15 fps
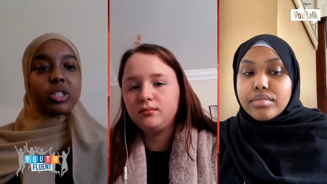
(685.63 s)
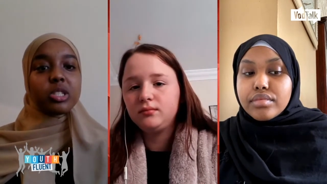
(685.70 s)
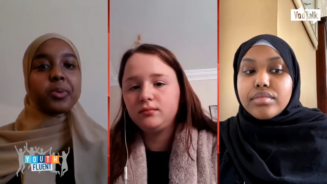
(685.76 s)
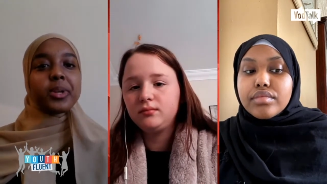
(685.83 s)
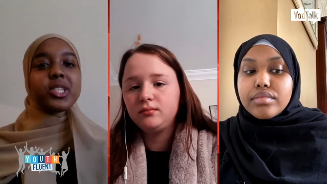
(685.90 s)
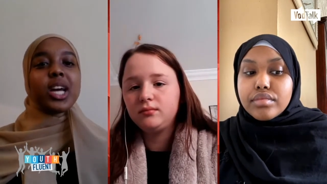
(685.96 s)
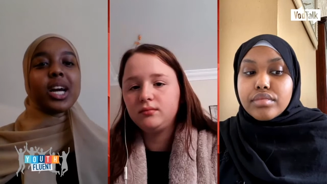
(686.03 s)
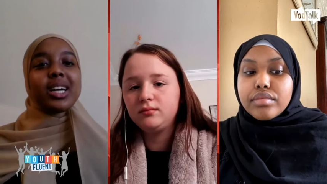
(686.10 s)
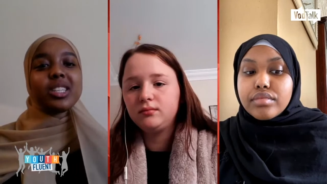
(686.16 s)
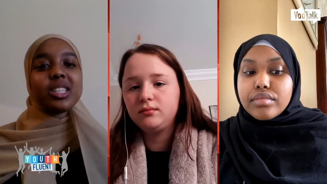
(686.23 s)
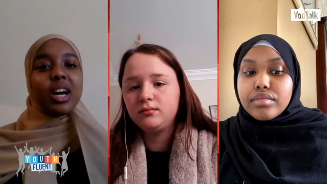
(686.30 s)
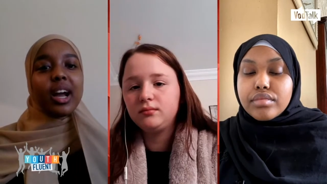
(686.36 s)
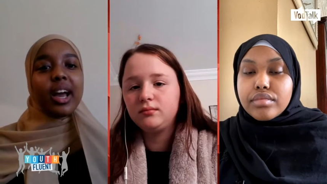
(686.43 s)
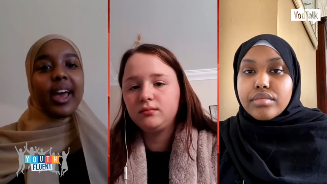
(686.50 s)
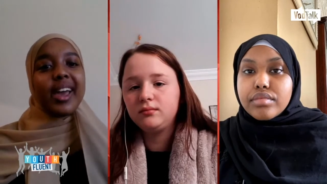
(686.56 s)
Speaker 1: Because especially at a
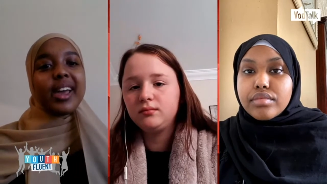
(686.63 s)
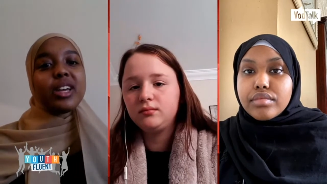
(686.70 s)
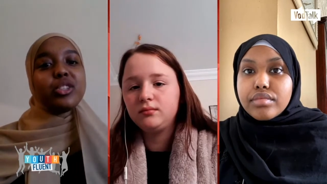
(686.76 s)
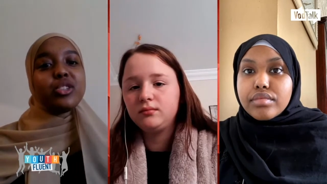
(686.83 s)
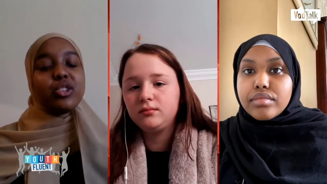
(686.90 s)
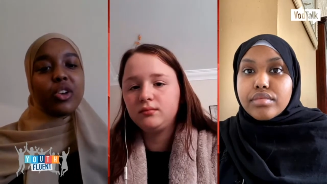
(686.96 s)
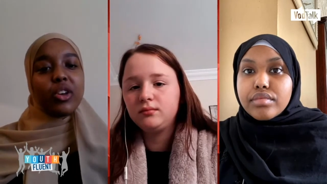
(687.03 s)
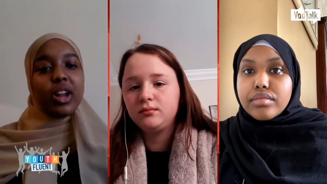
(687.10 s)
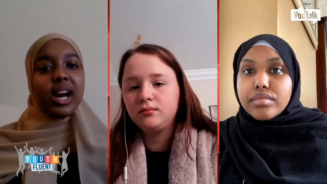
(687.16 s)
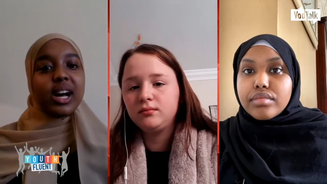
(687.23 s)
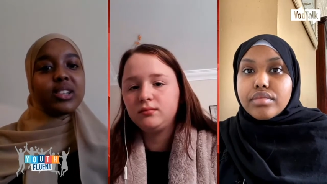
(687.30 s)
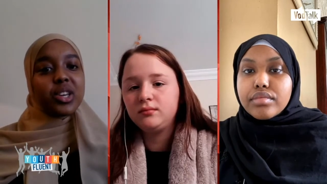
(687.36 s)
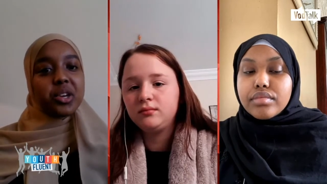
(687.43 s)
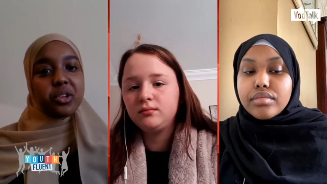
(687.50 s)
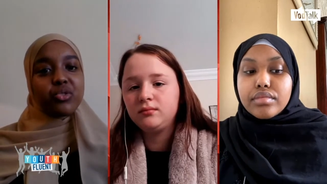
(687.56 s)
younger age, you don't know
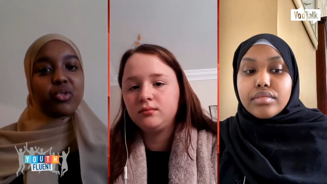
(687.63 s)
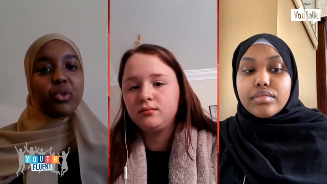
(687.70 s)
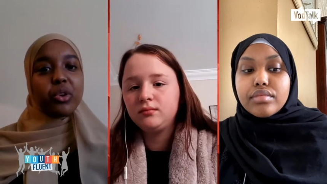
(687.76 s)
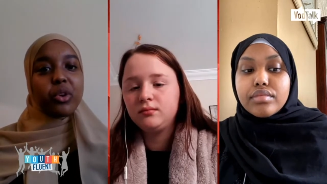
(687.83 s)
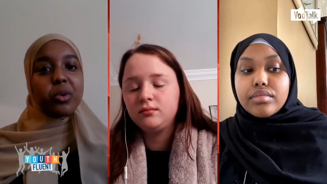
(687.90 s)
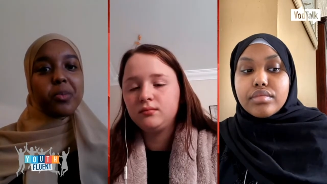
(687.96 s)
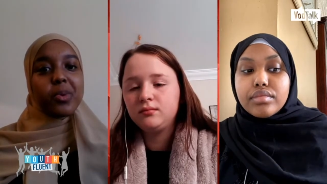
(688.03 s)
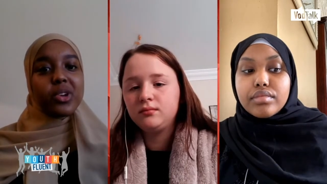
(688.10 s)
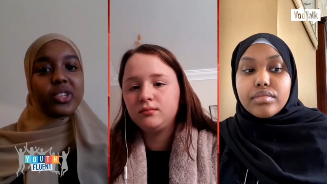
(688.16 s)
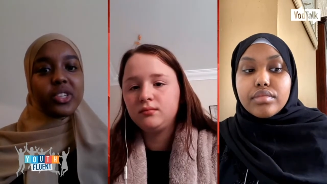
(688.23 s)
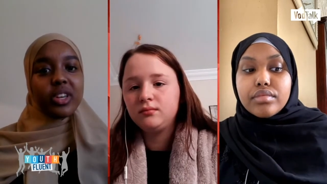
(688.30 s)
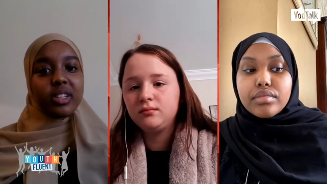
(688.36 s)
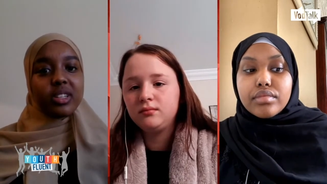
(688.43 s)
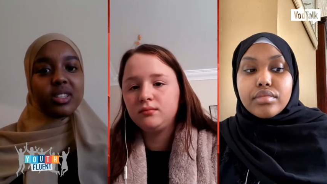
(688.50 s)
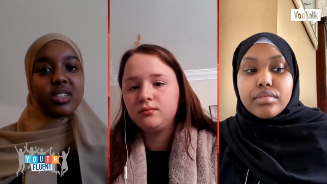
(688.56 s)
how to control your
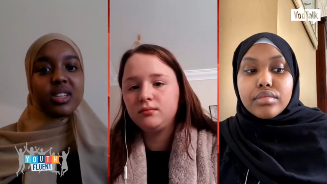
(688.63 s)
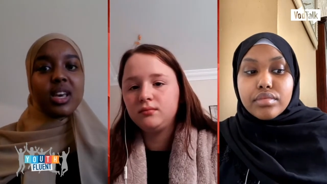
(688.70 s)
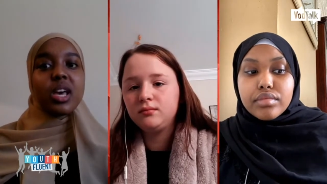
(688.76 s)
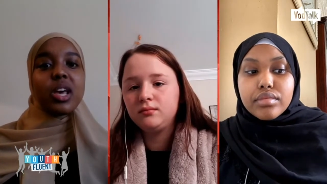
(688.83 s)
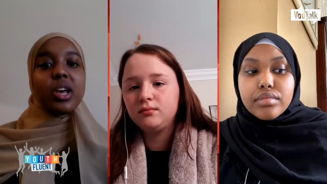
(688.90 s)
emotions.